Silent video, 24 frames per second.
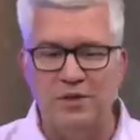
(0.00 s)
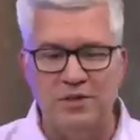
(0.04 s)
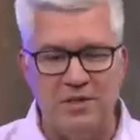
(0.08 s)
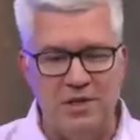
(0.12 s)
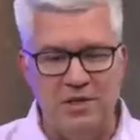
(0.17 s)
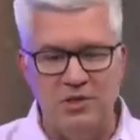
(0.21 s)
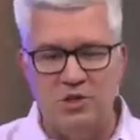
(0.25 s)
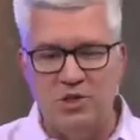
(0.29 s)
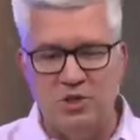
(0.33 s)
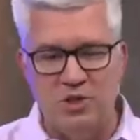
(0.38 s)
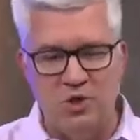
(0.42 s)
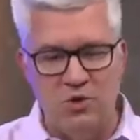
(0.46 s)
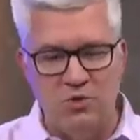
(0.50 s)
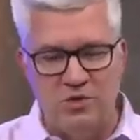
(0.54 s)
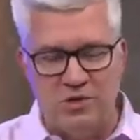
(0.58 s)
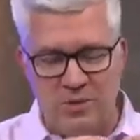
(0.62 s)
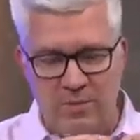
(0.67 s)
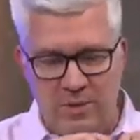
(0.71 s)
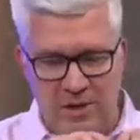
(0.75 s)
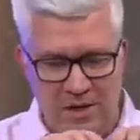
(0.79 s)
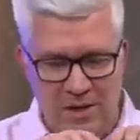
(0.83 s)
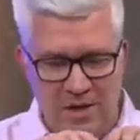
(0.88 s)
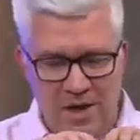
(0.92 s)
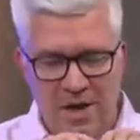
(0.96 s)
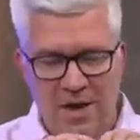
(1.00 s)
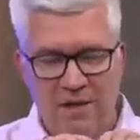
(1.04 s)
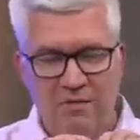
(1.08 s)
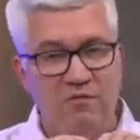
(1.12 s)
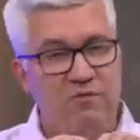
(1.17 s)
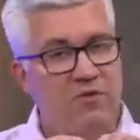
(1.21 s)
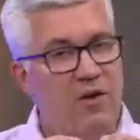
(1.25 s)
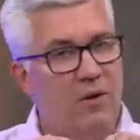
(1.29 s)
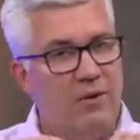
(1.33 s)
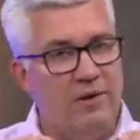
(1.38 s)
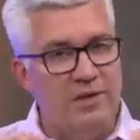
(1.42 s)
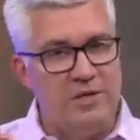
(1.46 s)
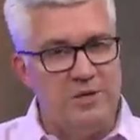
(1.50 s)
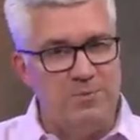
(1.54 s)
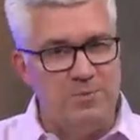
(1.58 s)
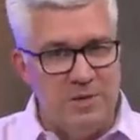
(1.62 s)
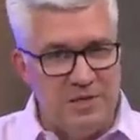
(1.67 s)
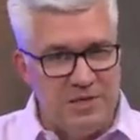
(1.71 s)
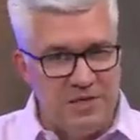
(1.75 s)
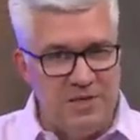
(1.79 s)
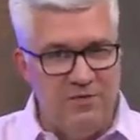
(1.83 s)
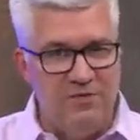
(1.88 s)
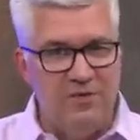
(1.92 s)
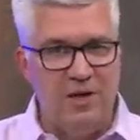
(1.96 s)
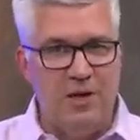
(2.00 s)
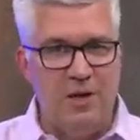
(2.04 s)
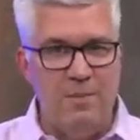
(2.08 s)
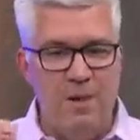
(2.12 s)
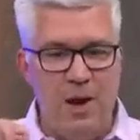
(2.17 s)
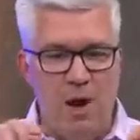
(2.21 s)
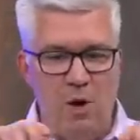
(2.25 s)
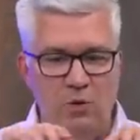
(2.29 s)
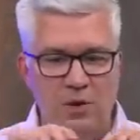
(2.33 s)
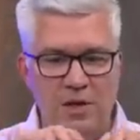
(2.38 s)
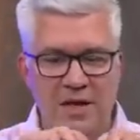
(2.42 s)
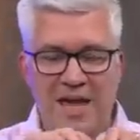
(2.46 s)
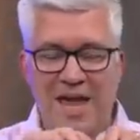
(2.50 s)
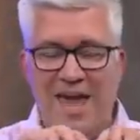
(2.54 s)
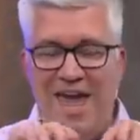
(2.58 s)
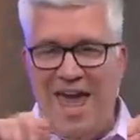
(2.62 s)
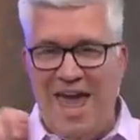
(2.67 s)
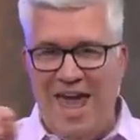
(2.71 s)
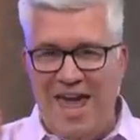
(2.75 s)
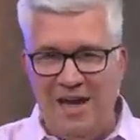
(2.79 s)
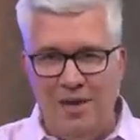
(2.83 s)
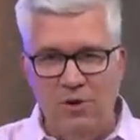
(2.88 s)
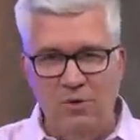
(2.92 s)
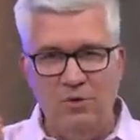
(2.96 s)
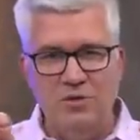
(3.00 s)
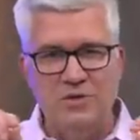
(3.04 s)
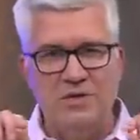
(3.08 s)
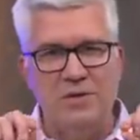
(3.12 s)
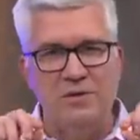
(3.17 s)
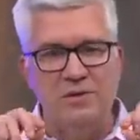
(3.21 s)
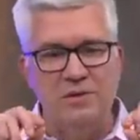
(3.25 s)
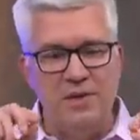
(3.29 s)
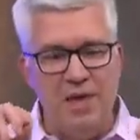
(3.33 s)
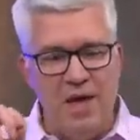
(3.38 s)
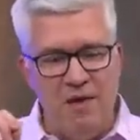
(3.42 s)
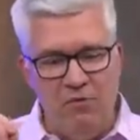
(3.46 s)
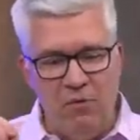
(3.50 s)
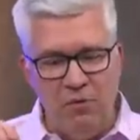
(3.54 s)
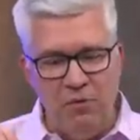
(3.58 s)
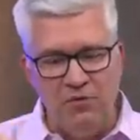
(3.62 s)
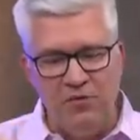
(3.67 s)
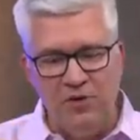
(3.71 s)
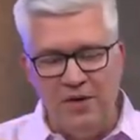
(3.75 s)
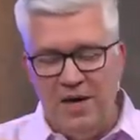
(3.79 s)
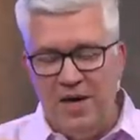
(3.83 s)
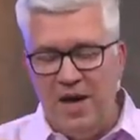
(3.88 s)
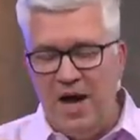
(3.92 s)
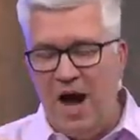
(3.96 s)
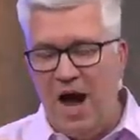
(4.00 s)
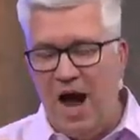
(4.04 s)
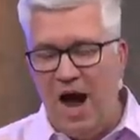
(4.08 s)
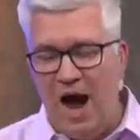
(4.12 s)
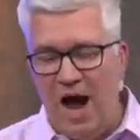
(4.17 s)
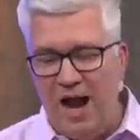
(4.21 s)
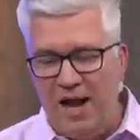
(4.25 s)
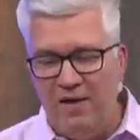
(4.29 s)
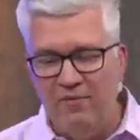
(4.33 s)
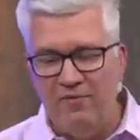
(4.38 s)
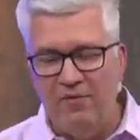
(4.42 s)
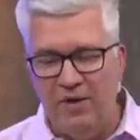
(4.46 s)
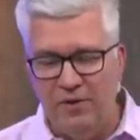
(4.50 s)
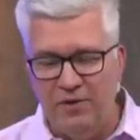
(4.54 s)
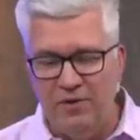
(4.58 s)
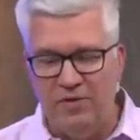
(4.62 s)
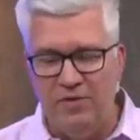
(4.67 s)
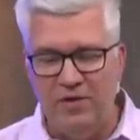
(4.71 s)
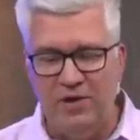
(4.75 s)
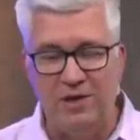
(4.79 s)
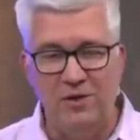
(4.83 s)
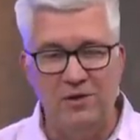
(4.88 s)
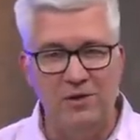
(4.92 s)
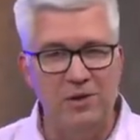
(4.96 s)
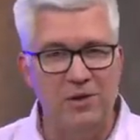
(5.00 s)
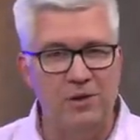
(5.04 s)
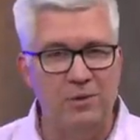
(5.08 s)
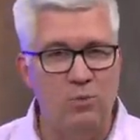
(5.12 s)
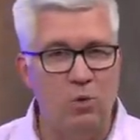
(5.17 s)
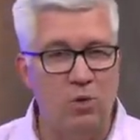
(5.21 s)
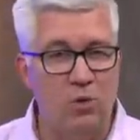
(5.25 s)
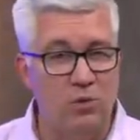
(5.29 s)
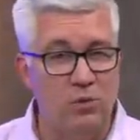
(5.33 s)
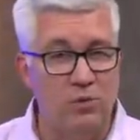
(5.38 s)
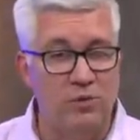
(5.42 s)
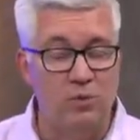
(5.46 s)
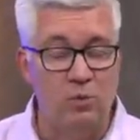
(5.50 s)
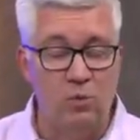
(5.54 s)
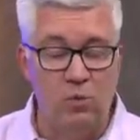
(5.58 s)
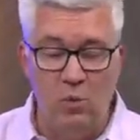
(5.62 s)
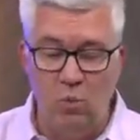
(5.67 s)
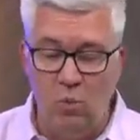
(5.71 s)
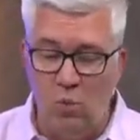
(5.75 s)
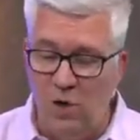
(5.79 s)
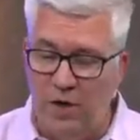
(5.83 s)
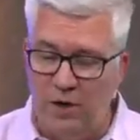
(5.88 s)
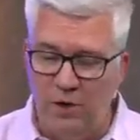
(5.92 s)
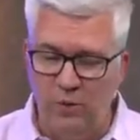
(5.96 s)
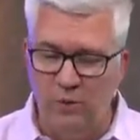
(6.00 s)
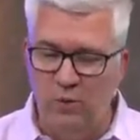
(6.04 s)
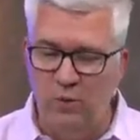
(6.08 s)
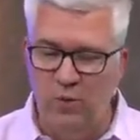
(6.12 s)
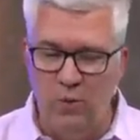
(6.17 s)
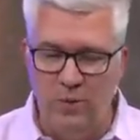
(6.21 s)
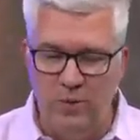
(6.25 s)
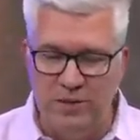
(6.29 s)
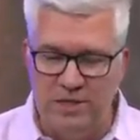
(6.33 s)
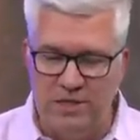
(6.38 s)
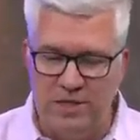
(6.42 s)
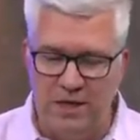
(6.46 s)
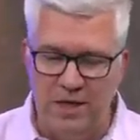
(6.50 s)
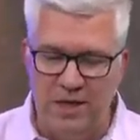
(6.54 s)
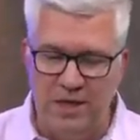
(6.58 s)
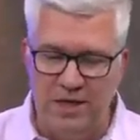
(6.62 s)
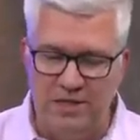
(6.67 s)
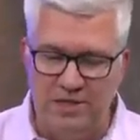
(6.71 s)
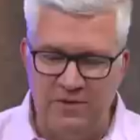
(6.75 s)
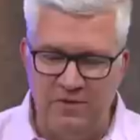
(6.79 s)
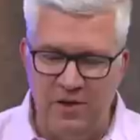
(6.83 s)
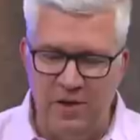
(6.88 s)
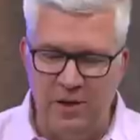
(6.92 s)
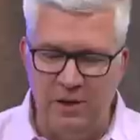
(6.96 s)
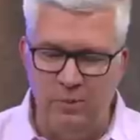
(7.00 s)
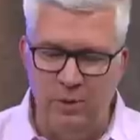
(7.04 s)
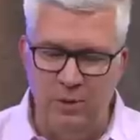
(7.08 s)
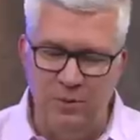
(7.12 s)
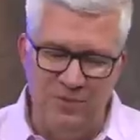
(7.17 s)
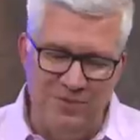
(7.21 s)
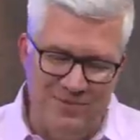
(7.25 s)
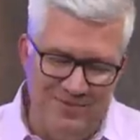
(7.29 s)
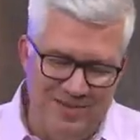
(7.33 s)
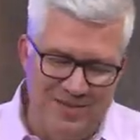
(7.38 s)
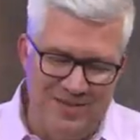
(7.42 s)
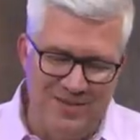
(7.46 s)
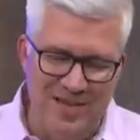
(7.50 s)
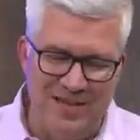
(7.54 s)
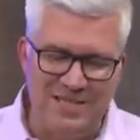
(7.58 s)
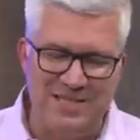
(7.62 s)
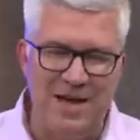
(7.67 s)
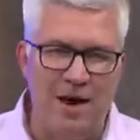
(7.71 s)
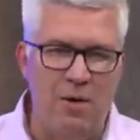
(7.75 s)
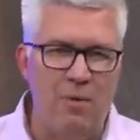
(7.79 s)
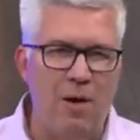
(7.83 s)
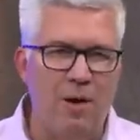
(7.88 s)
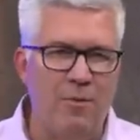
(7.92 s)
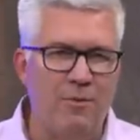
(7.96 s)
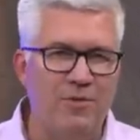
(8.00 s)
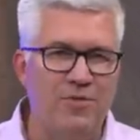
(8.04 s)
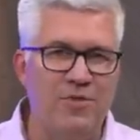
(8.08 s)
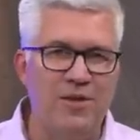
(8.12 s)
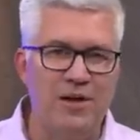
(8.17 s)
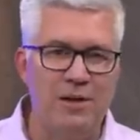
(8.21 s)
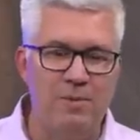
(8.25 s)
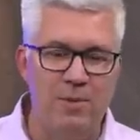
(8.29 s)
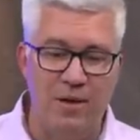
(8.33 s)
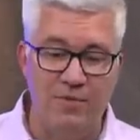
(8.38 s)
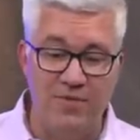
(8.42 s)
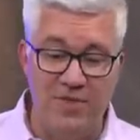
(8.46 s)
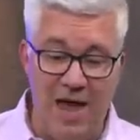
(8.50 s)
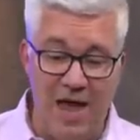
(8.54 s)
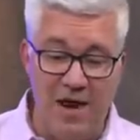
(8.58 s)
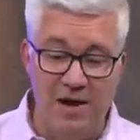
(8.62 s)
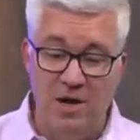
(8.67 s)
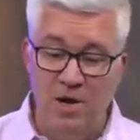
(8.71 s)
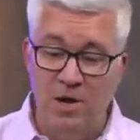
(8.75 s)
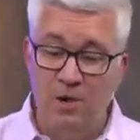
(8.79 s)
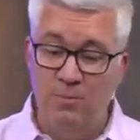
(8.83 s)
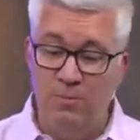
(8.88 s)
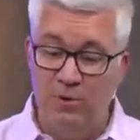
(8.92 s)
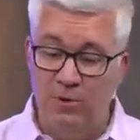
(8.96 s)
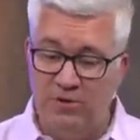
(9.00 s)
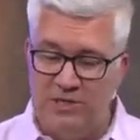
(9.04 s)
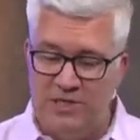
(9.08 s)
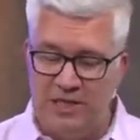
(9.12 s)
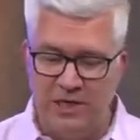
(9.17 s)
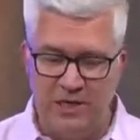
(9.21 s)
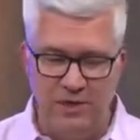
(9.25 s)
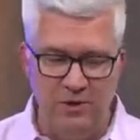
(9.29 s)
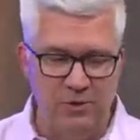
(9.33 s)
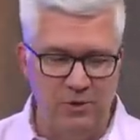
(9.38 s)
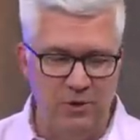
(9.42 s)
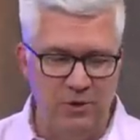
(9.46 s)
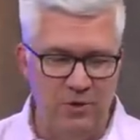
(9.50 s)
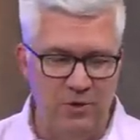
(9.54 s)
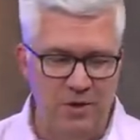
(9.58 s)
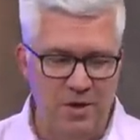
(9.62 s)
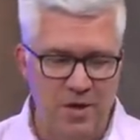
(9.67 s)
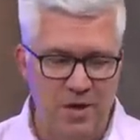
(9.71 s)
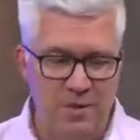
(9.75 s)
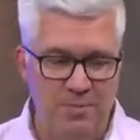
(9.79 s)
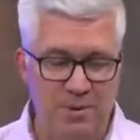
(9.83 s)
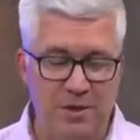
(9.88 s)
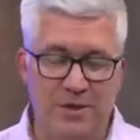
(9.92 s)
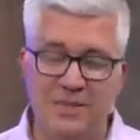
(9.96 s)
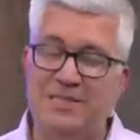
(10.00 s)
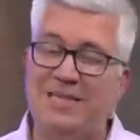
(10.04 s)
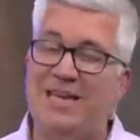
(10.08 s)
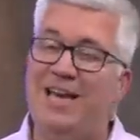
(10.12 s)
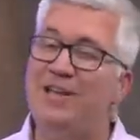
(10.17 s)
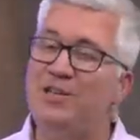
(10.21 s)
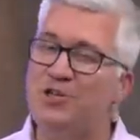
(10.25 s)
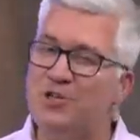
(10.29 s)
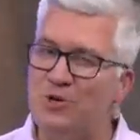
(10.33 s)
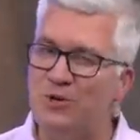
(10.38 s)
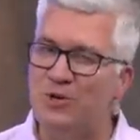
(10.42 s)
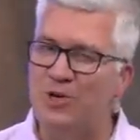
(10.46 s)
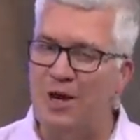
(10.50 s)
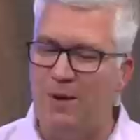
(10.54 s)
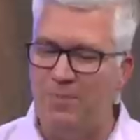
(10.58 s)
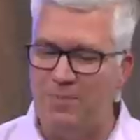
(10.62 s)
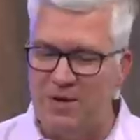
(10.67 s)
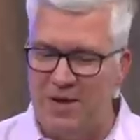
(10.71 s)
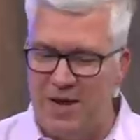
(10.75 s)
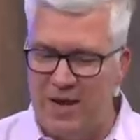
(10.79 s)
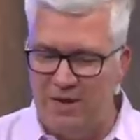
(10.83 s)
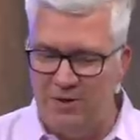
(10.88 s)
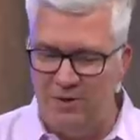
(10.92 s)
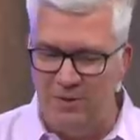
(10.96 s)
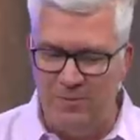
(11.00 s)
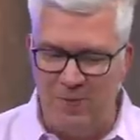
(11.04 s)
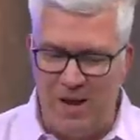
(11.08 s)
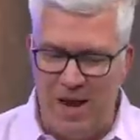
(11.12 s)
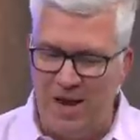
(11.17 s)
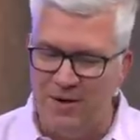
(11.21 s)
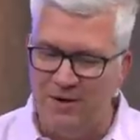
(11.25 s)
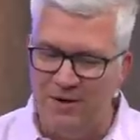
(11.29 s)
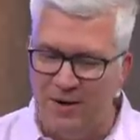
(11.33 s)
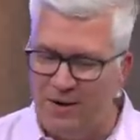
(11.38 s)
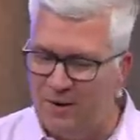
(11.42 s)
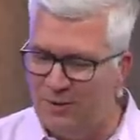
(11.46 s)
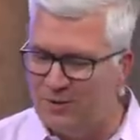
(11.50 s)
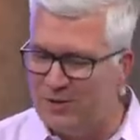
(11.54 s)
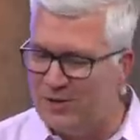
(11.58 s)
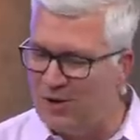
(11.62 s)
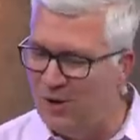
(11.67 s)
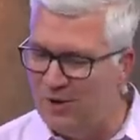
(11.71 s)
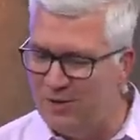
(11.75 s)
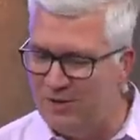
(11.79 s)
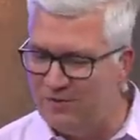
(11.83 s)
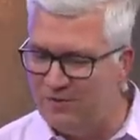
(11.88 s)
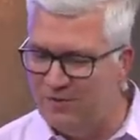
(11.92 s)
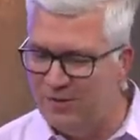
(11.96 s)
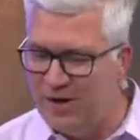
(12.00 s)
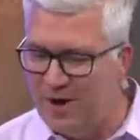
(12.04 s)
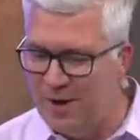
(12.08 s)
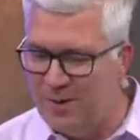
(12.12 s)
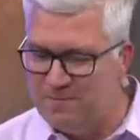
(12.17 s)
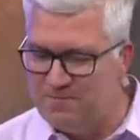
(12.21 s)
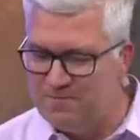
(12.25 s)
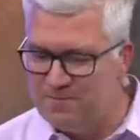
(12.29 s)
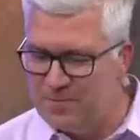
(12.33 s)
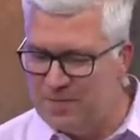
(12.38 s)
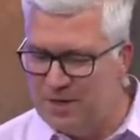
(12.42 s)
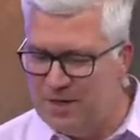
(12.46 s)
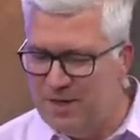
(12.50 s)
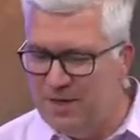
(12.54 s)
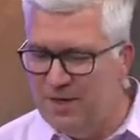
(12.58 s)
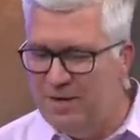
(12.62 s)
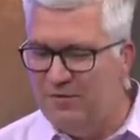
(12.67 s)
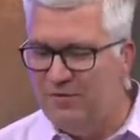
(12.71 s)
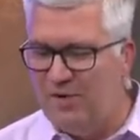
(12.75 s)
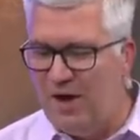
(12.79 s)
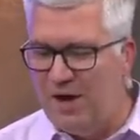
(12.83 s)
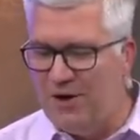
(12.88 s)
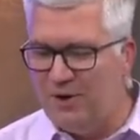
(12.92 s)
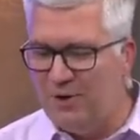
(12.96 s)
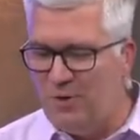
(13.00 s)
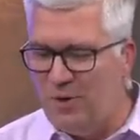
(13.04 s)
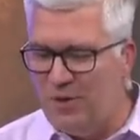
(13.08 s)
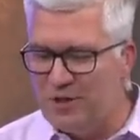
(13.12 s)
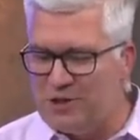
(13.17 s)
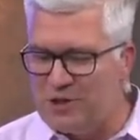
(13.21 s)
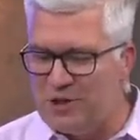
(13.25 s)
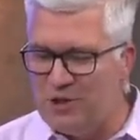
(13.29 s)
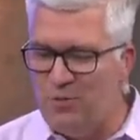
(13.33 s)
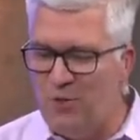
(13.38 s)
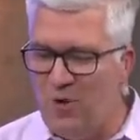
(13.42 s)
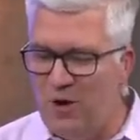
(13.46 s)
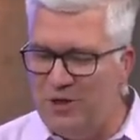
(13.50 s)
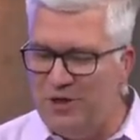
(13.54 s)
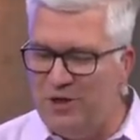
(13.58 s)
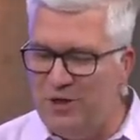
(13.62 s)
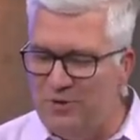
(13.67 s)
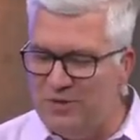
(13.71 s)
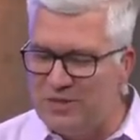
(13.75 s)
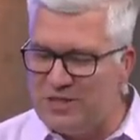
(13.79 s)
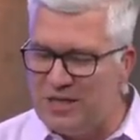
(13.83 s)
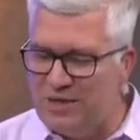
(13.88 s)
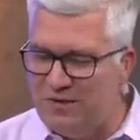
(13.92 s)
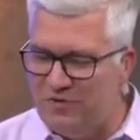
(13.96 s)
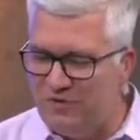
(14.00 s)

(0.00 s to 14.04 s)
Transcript: teaches you to be very specific about angles and levels. I have found to think a little more wiggle room is uh, is available. So that's how I would think about that particular potential cup and handle pattern, I would call it for now. Final question: when using